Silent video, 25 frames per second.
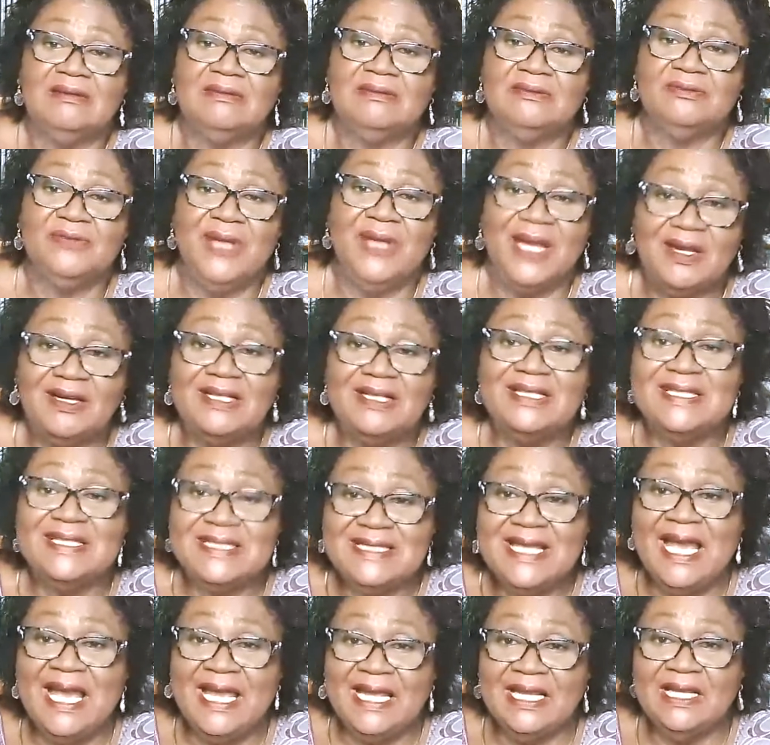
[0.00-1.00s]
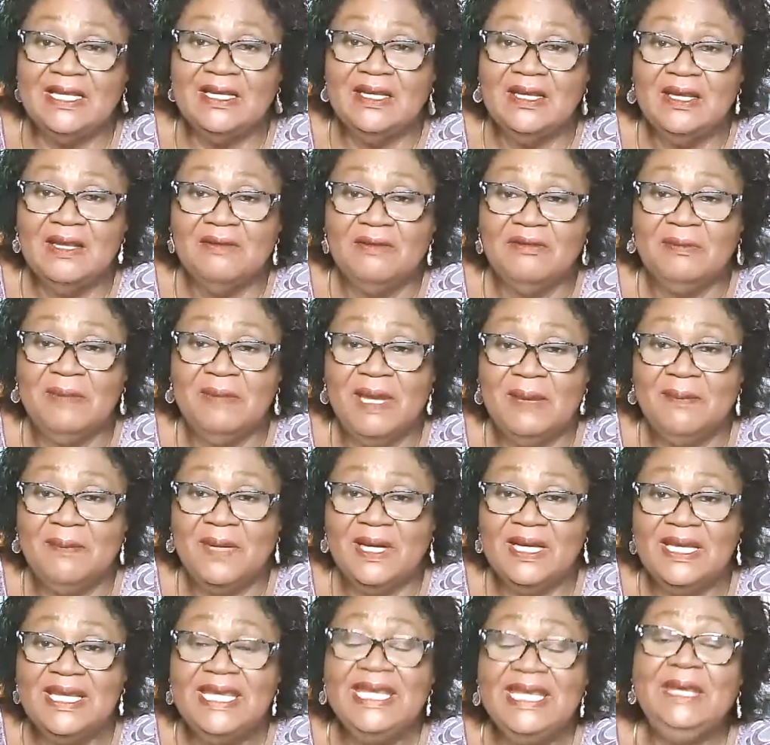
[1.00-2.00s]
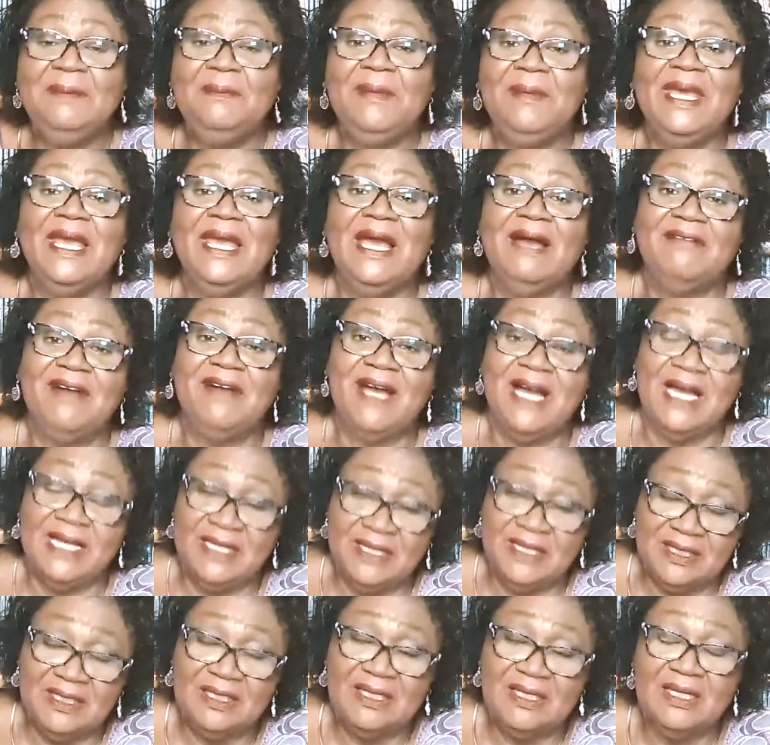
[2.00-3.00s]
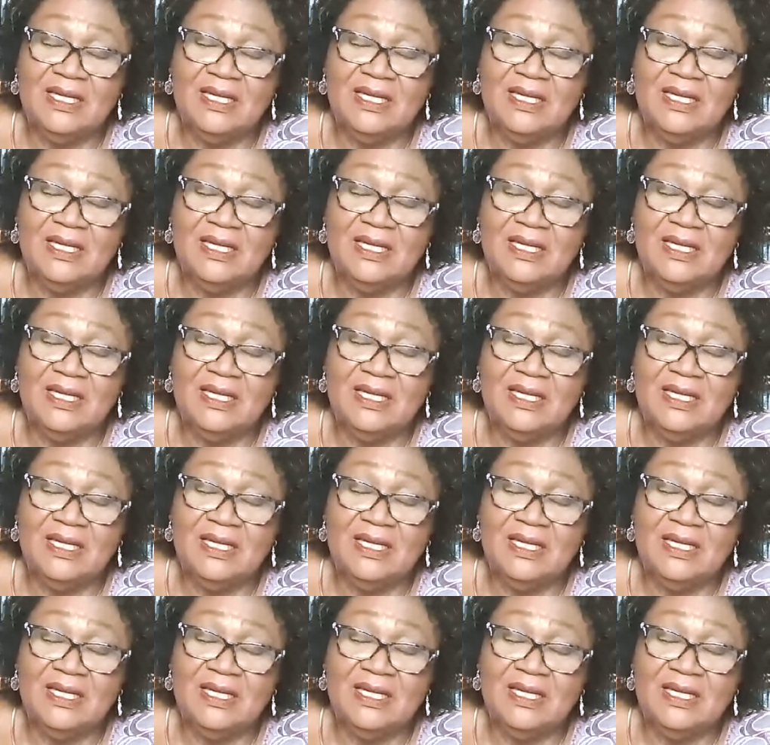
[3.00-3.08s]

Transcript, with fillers: reconcile. Remember, he may have had